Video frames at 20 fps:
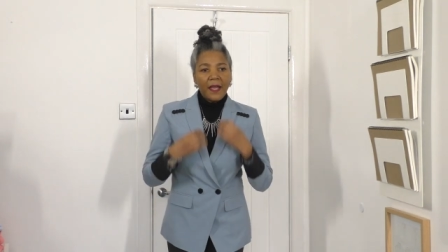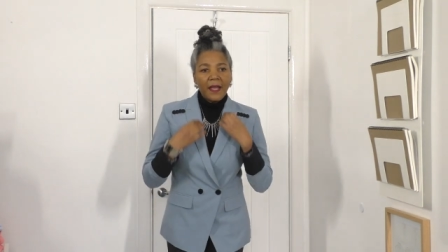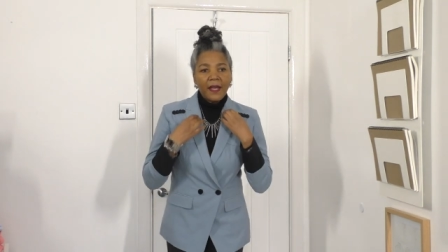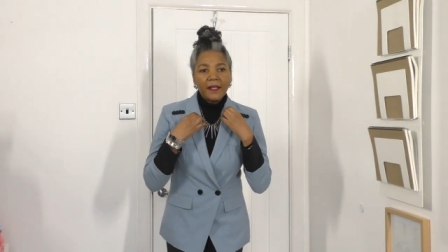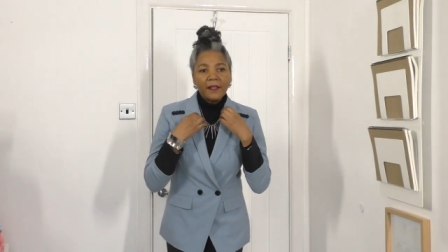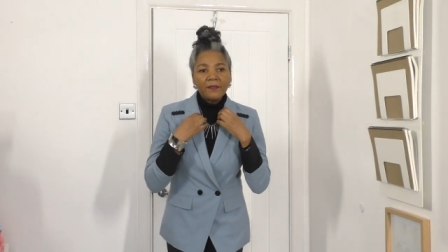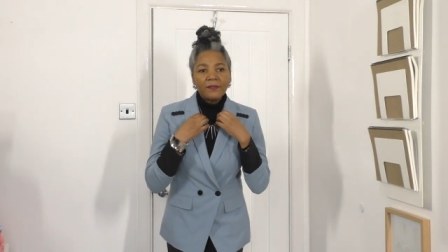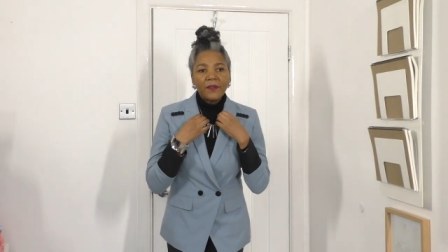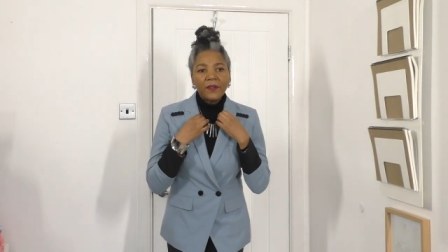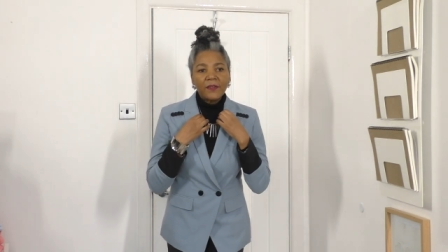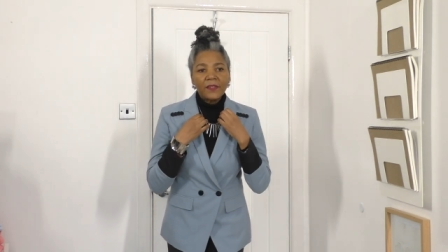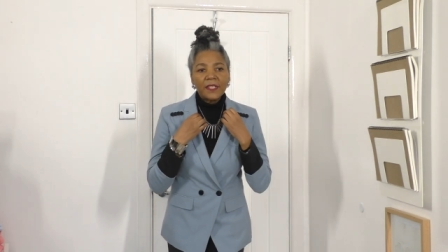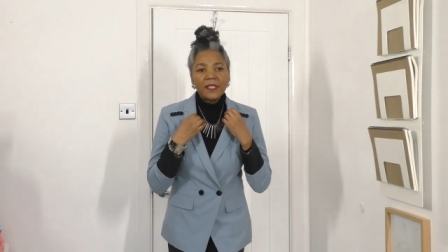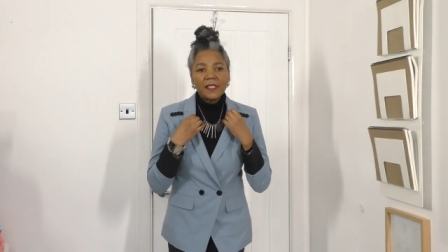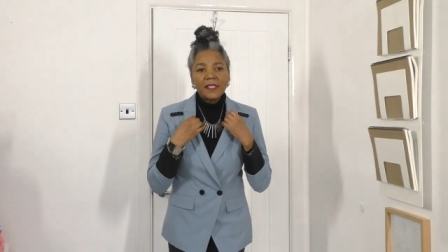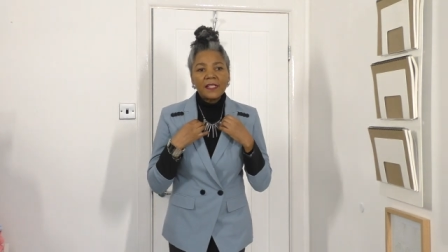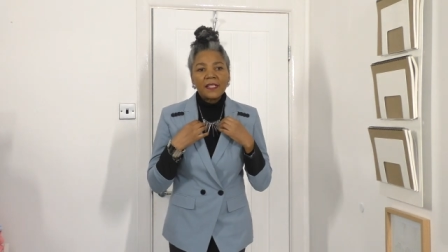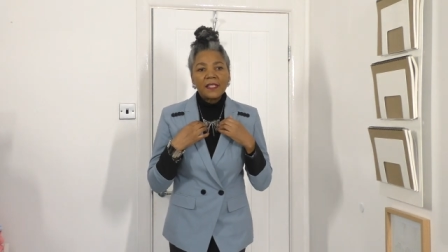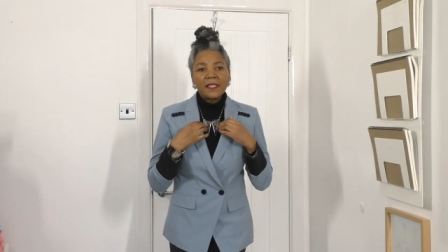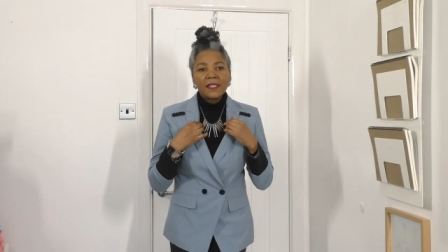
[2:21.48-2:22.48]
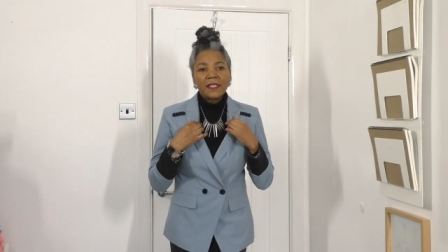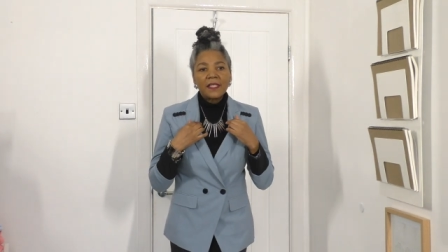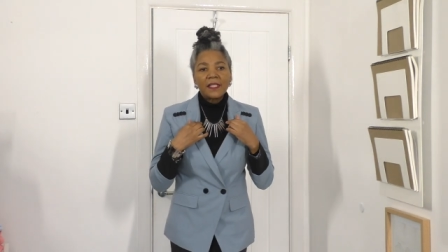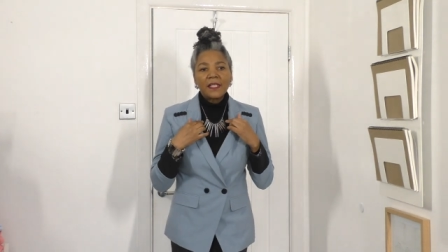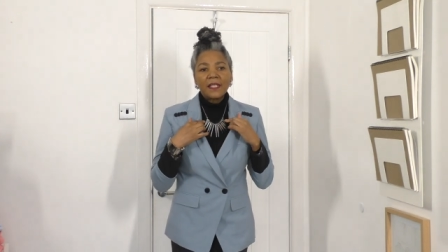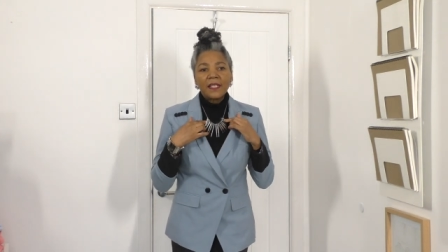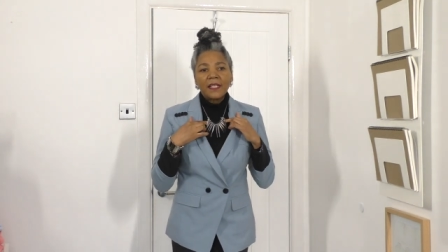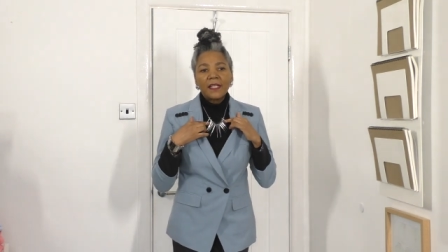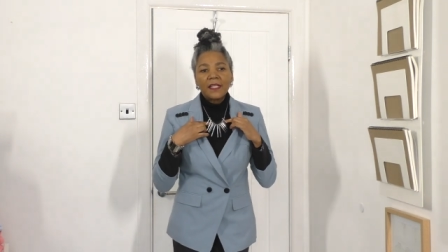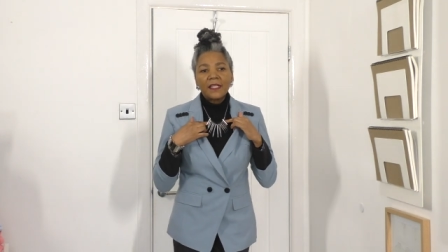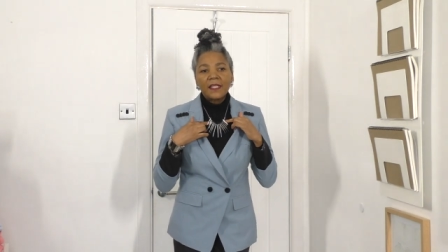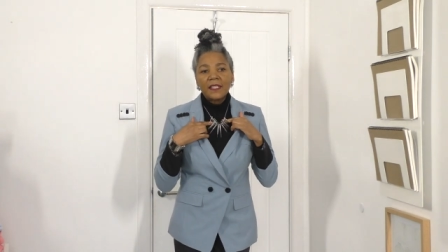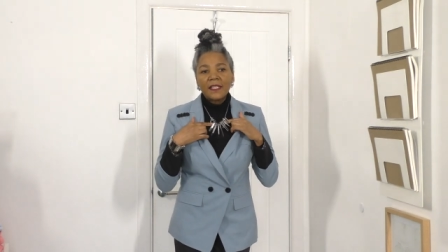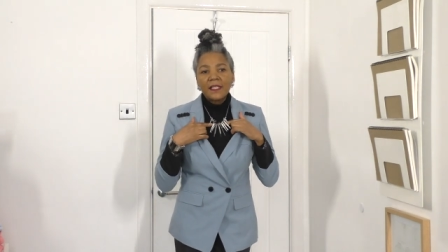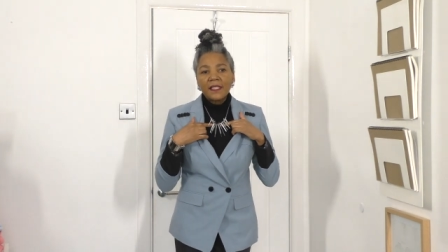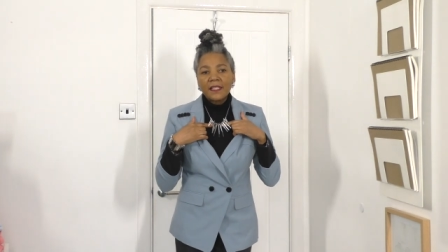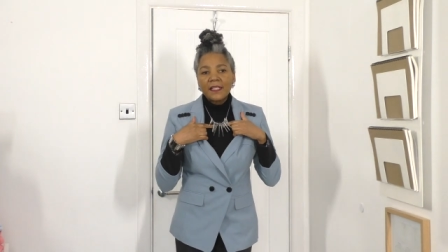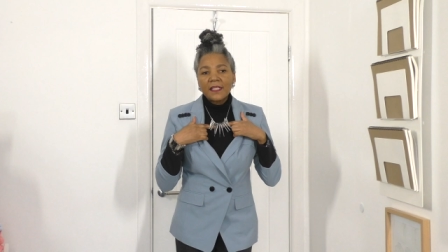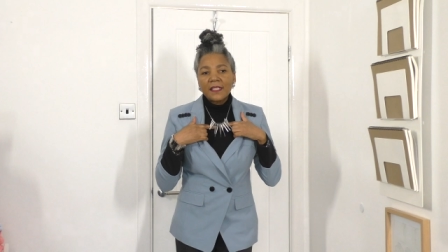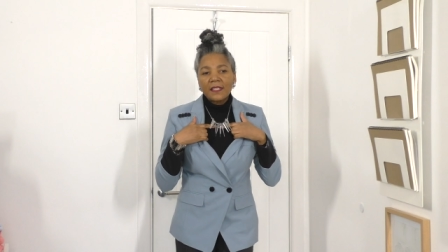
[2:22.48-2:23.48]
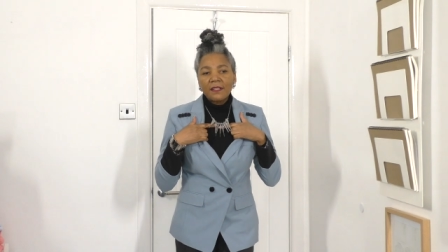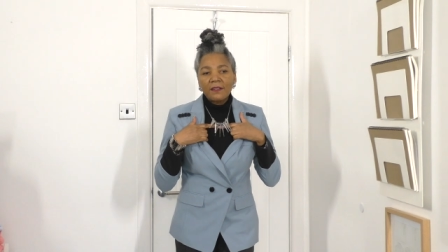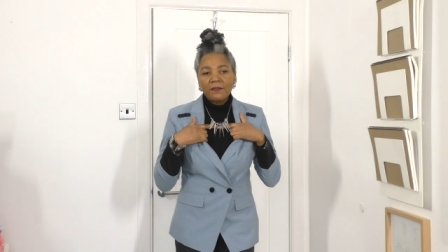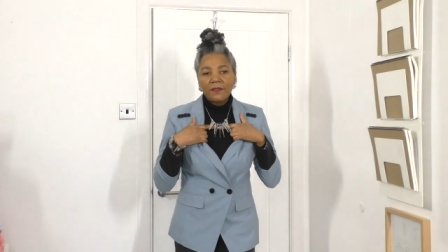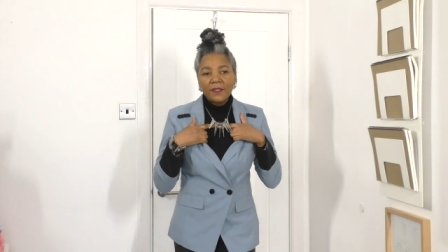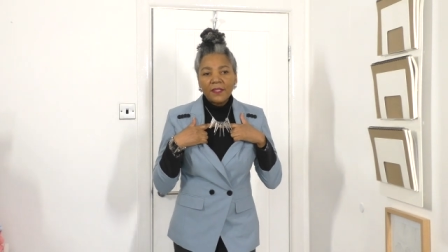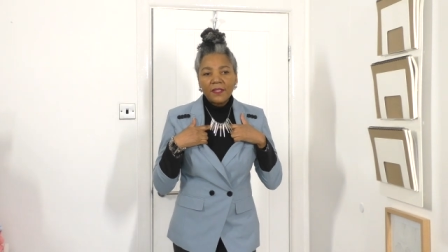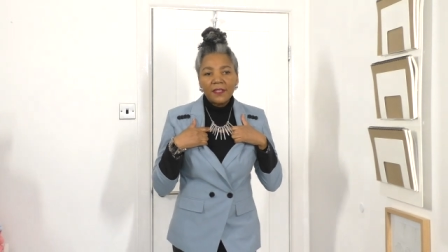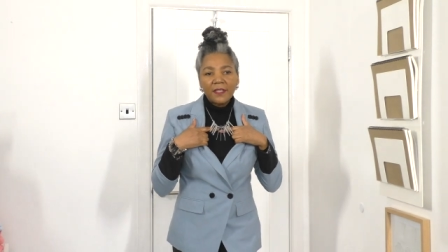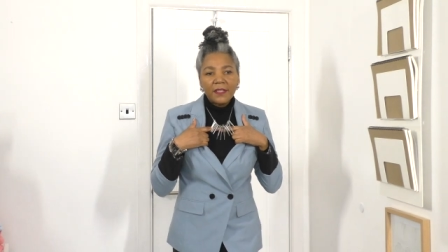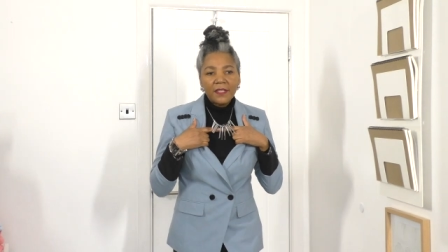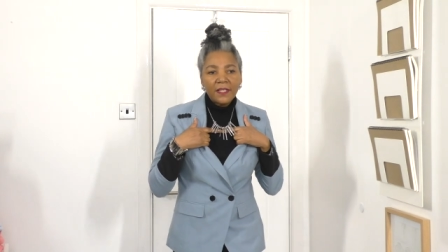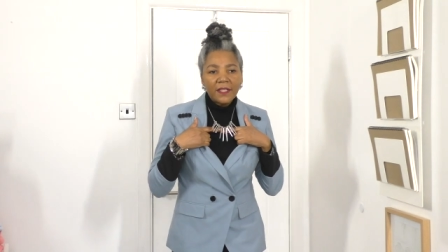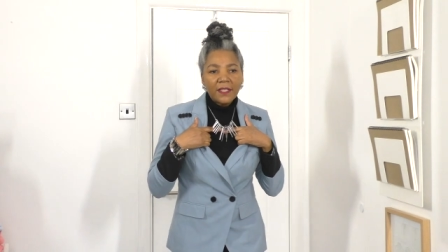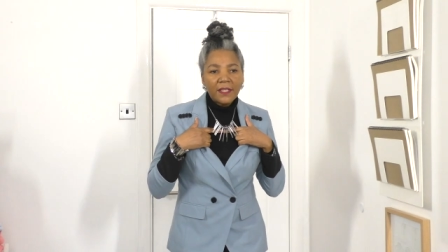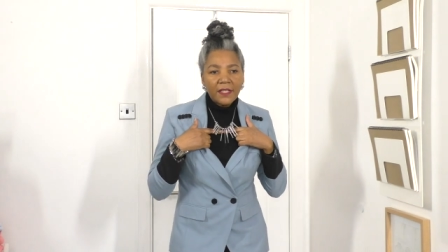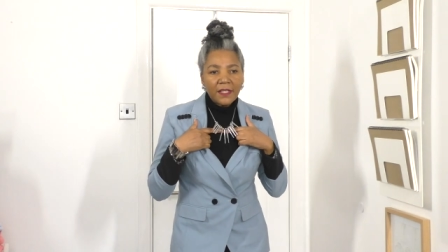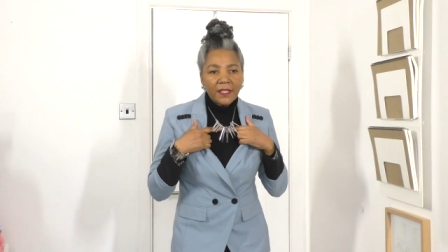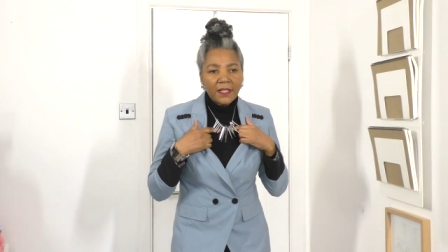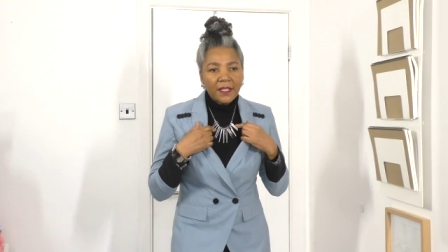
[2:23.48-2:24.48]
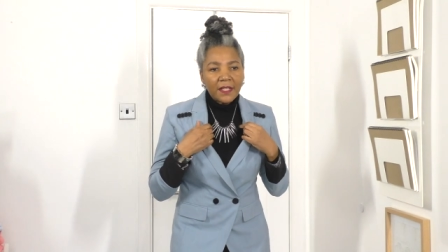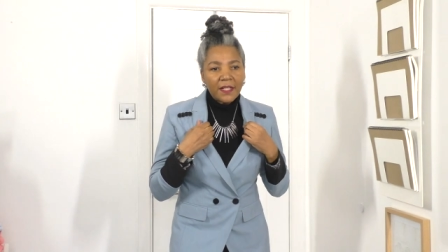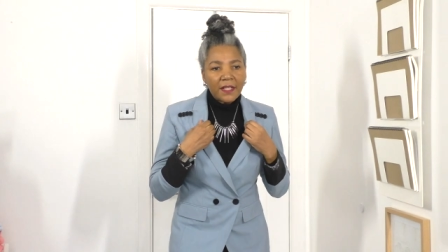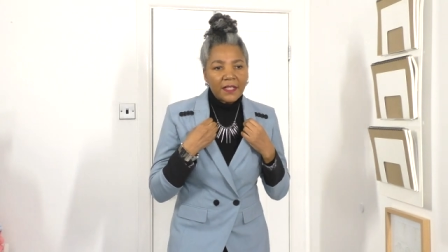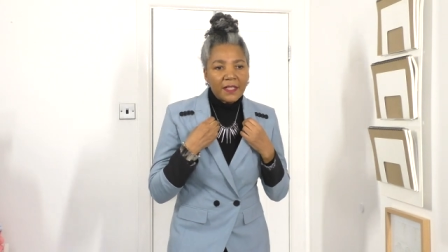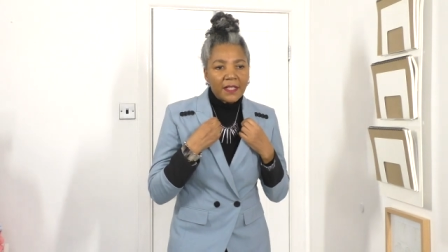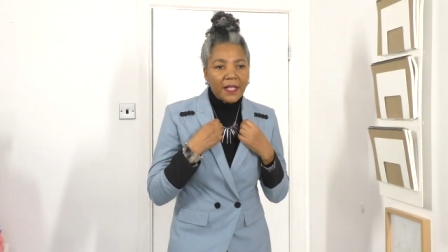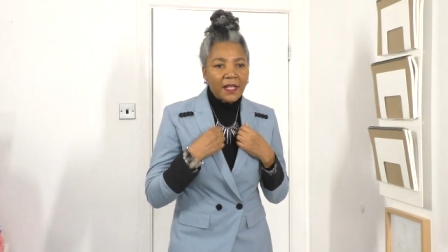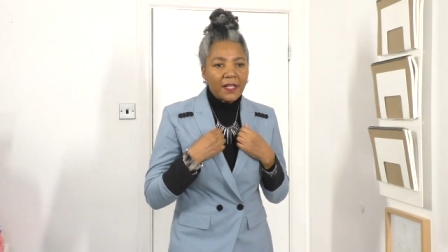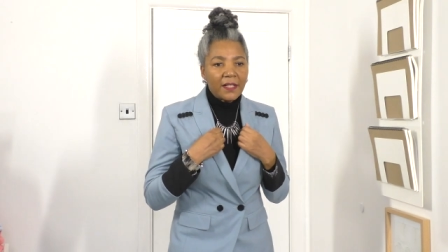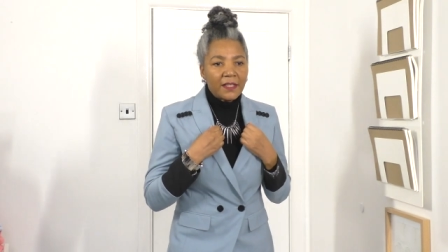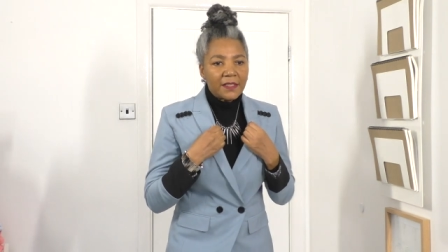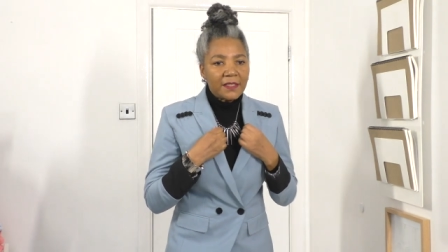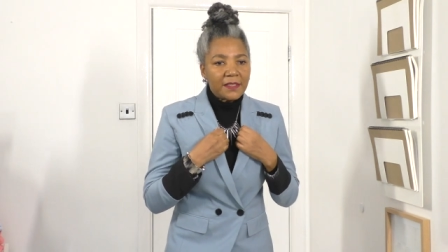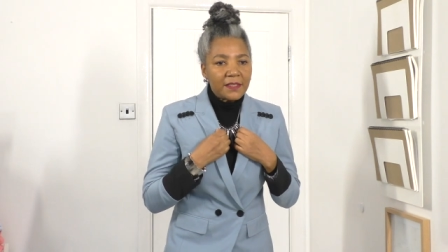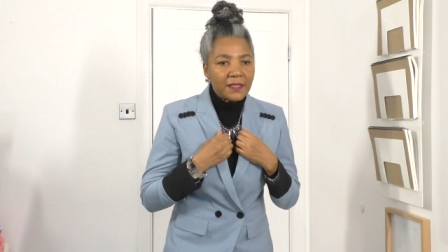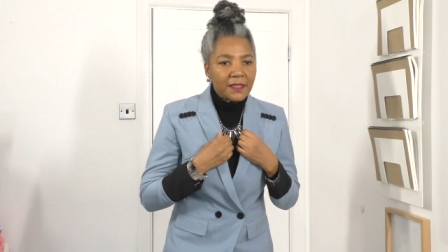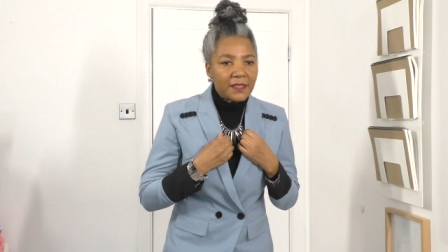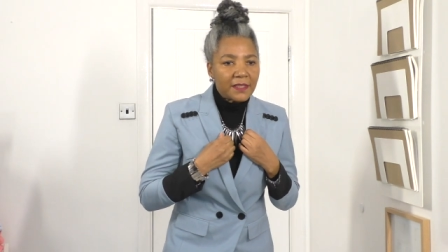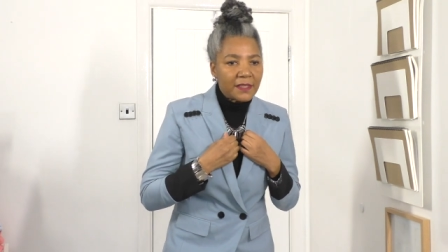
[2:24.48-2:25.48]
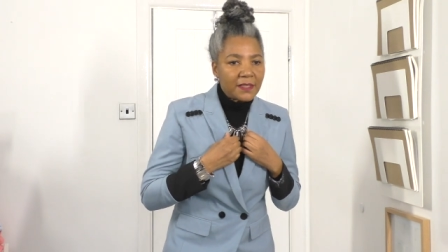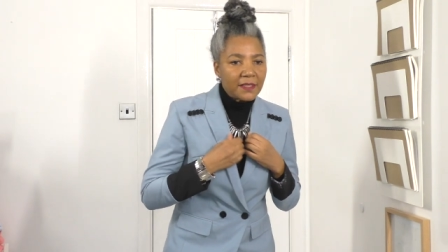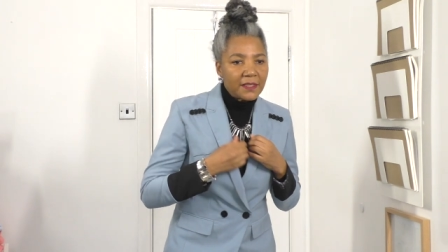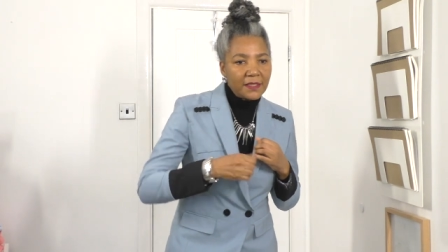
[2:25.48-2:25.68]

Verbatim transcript: And I've got this silver necklace